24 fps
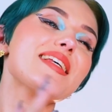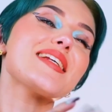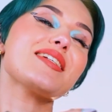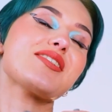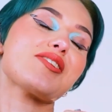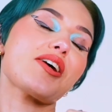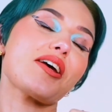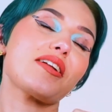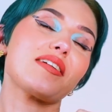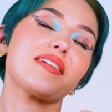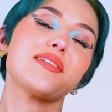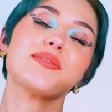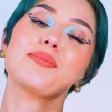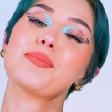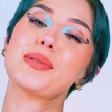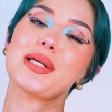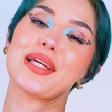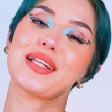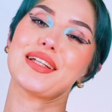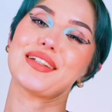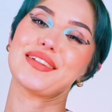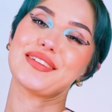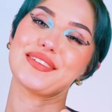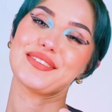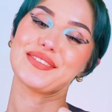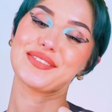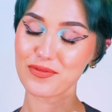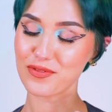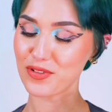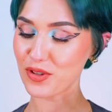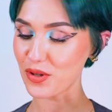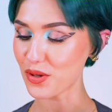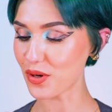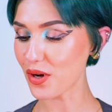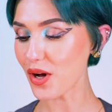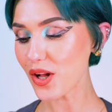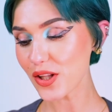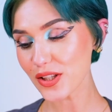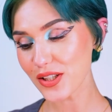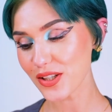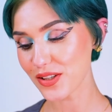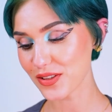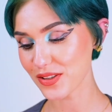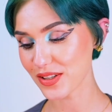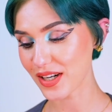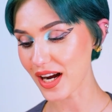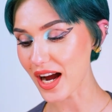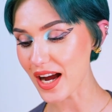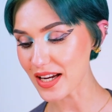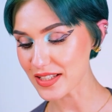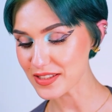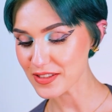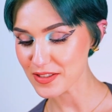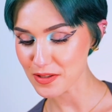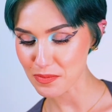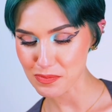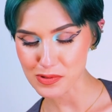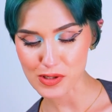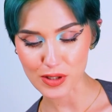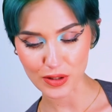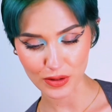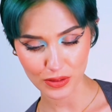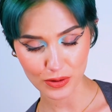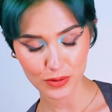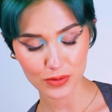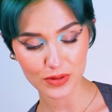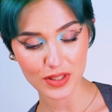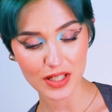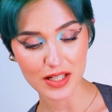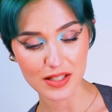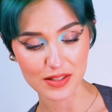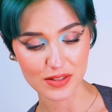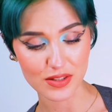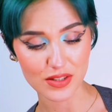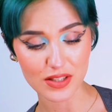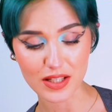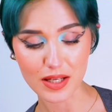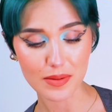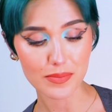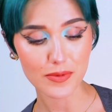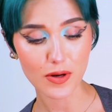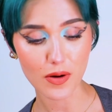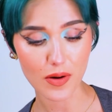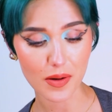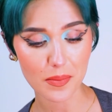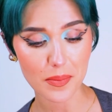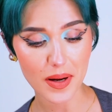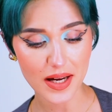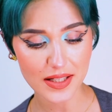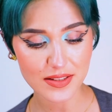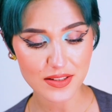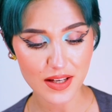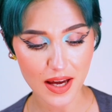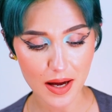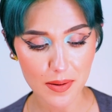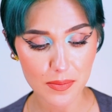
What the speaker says: and gentlemen, for all your kind support through the years to keep going back to